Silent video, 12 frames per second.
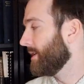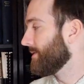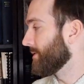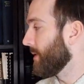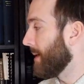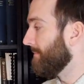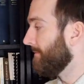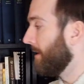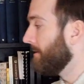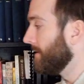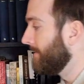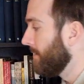So I'm
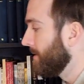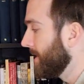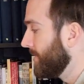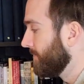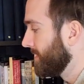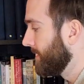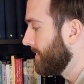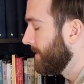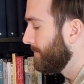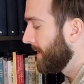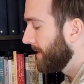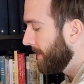very, very interested
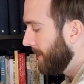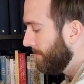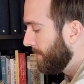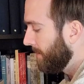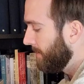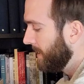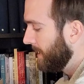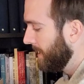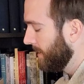in picking it up, and